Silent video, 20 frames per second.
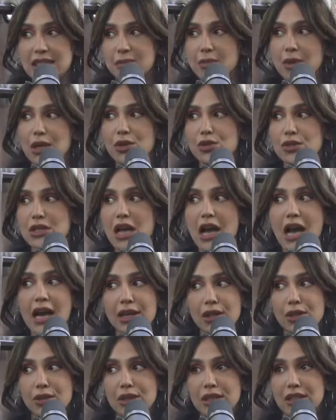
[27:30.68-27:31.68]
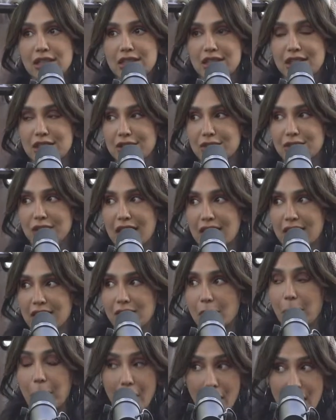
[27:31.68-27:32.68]
there's me who's like, I don't consider it
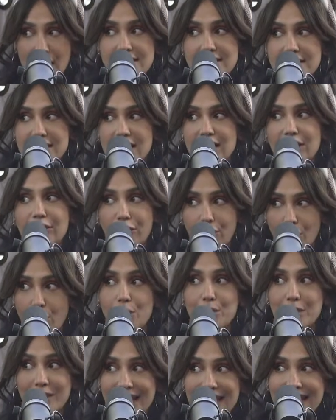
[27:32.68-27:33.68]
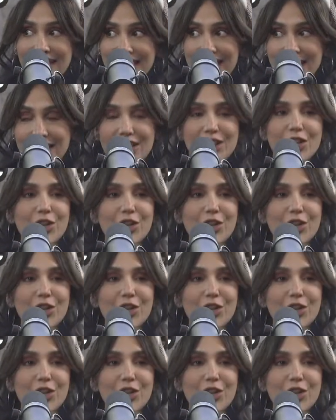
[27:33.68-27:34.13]
personally for me